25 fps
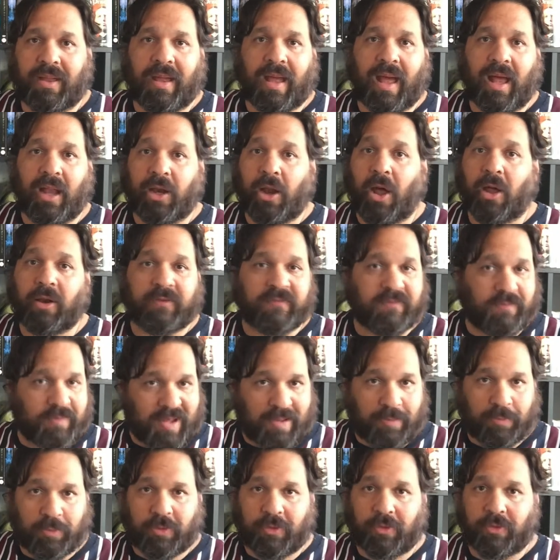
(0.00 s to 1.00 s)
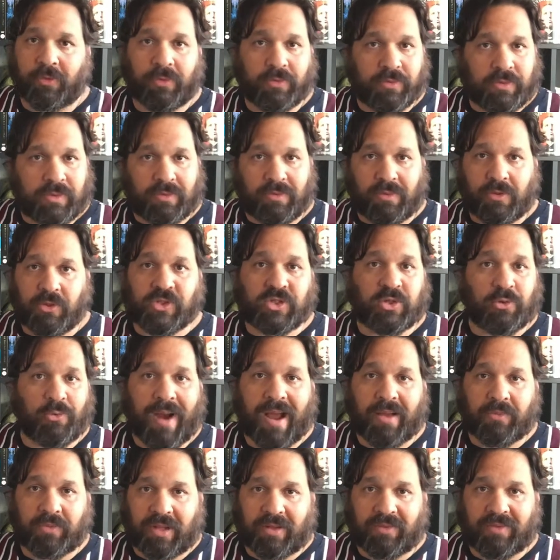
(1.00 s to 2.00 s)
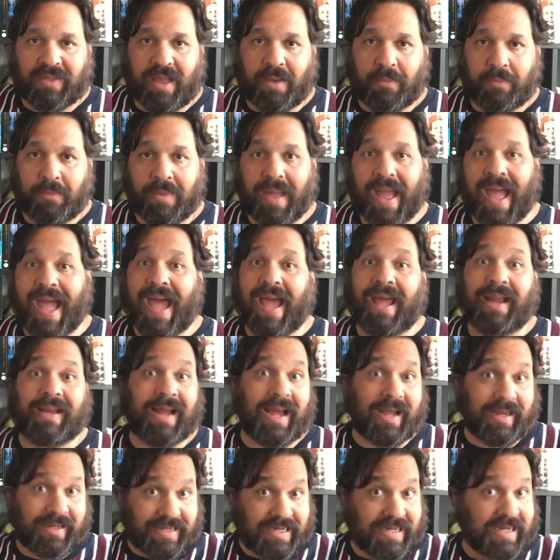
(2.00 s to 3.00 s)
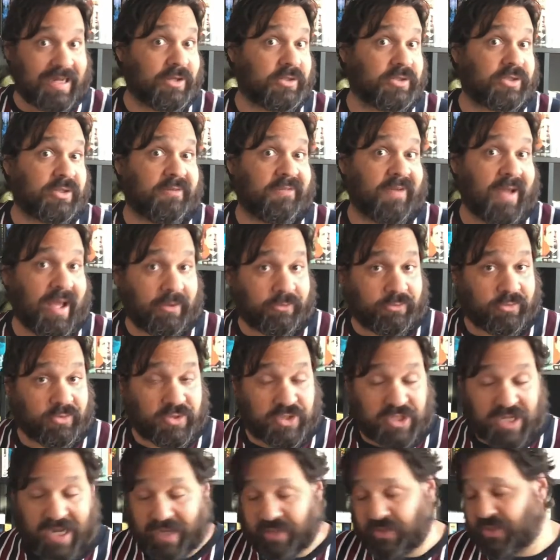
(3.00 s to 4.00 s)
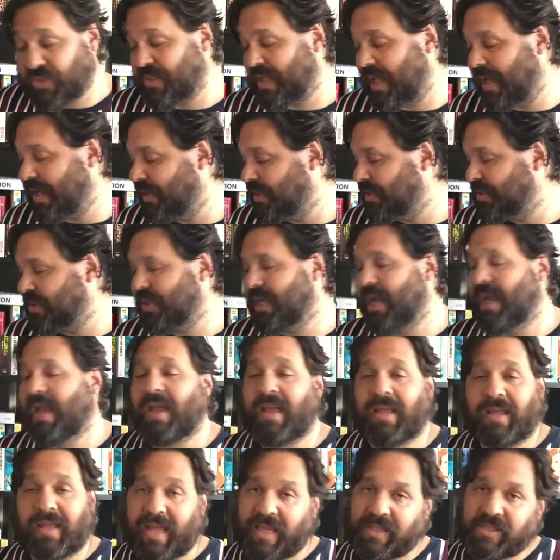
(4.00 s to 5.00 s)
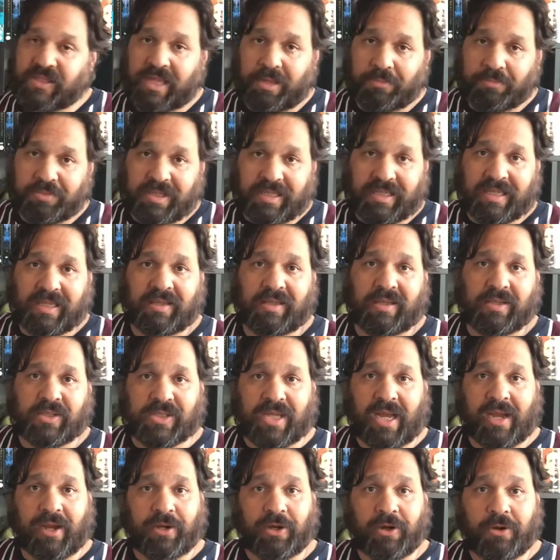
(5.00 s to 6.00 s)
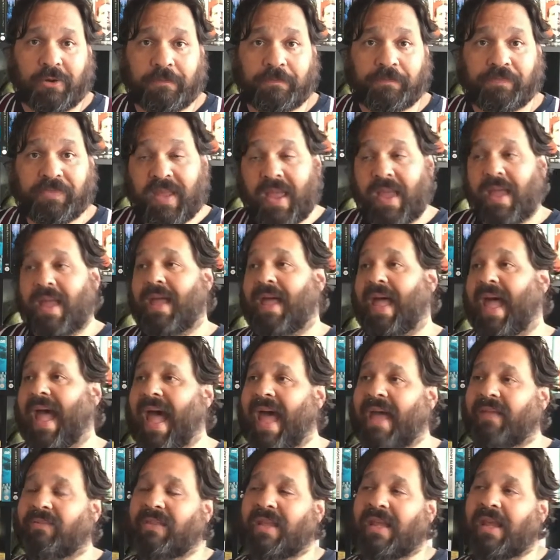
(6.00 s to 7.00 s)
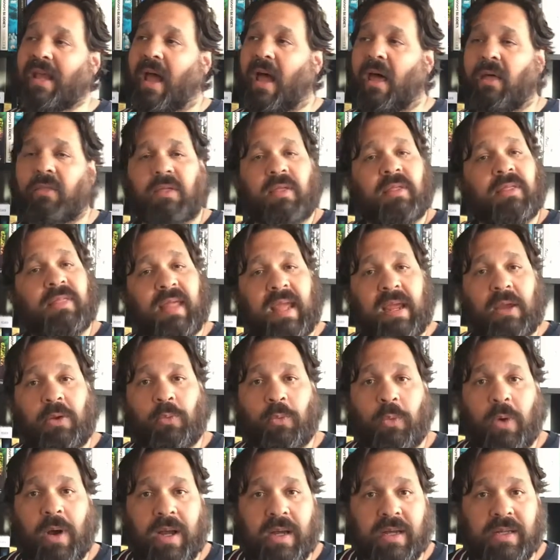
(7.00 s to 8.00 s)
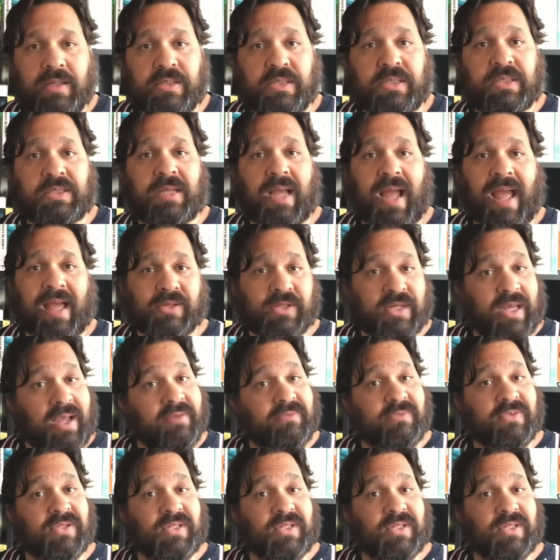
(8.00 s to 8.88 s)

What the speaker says: a lot of people surrounding them had ideas of how to change things. It's up to the designer. And the other thing was, as I've